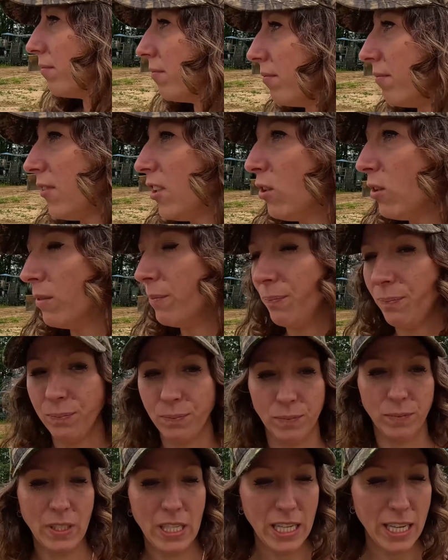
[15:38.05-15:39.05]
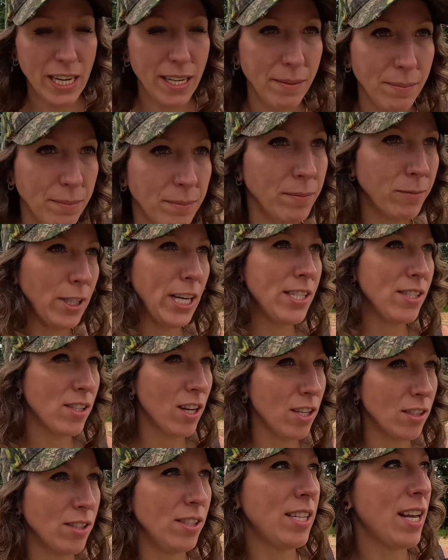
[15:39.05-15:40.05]
Cool. All right, Ray's all
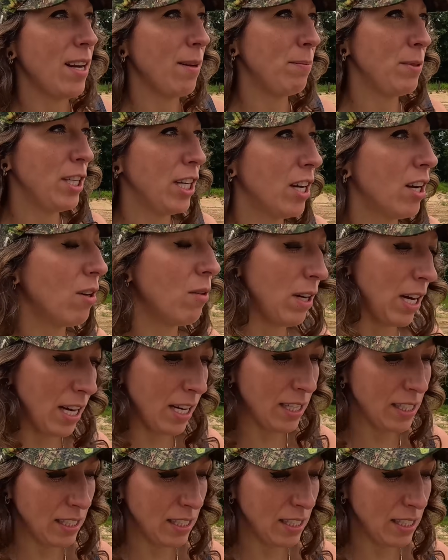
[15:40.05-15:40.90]
set up to go, huh?